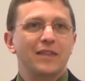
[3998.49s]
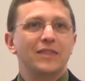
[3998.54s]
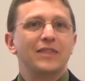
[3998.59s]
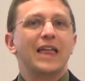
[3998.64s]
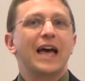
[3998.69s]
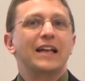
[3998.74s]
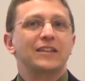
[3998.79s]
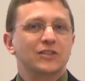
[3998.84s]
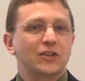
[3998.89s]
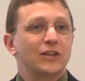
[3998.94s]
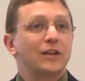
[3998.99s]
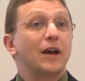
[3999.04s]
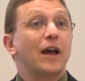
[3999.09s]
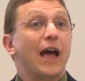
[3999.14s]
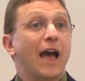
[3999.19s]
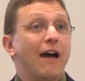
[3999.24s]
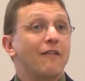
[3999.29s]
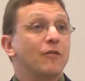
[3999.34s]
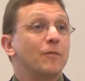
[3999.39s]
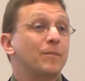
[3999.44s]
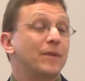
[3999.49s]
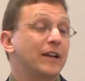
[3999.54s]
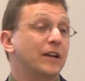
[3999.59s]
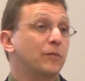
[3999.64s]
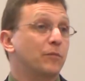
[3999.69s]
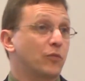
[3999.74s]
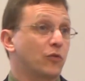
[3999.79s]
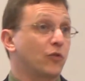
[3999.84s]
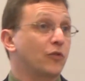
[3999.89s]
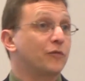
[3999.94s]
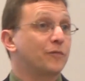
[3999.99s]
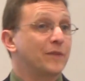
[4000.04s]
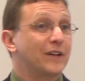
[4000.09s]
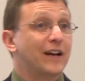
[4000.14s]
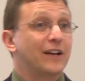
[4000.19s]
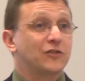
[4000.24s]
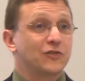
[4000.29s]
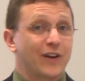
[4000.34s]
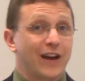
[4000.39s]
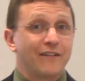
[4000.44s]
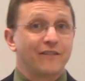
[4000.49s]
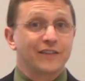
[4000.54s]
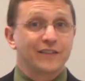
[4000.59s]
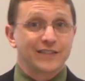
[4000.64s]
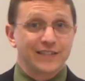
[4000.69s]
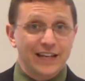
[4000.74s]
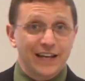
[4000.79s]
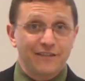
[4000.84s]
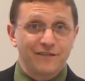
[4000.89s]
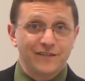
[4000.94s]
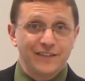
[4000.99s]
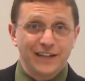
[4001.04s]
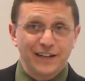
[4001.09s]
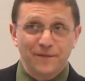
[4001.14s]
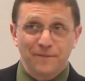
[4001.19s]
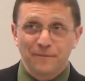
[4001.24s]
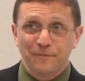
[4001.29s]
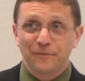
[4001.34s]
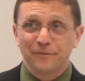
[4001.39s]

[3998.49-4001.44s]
that's going to have a big improvement on traffic safety.